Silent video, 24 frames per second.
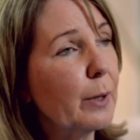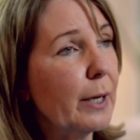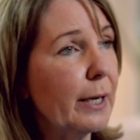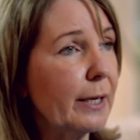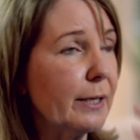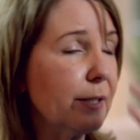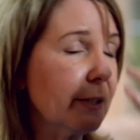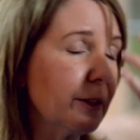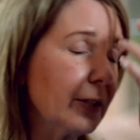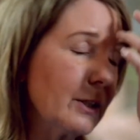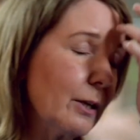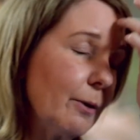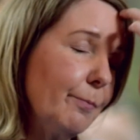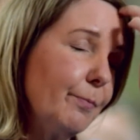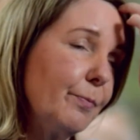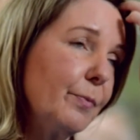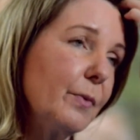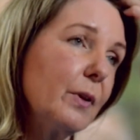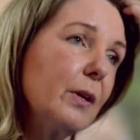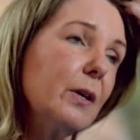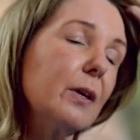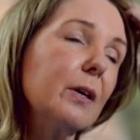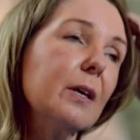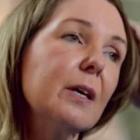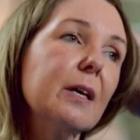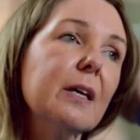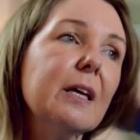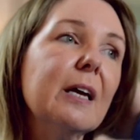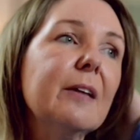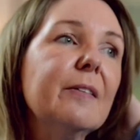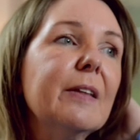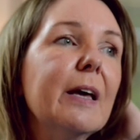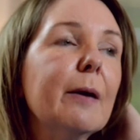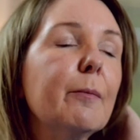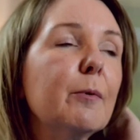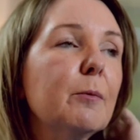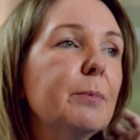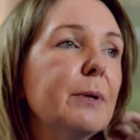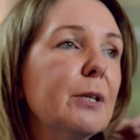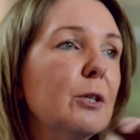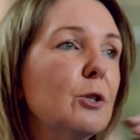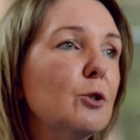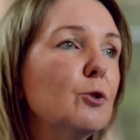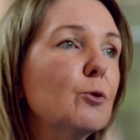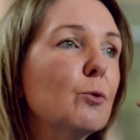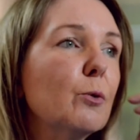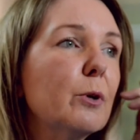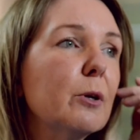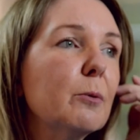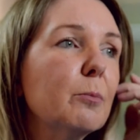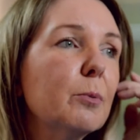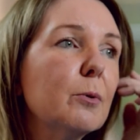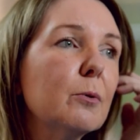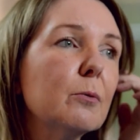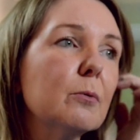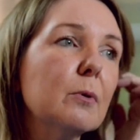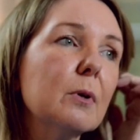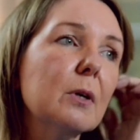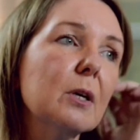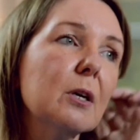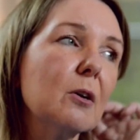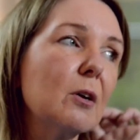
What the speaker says: and that would be enjoyable.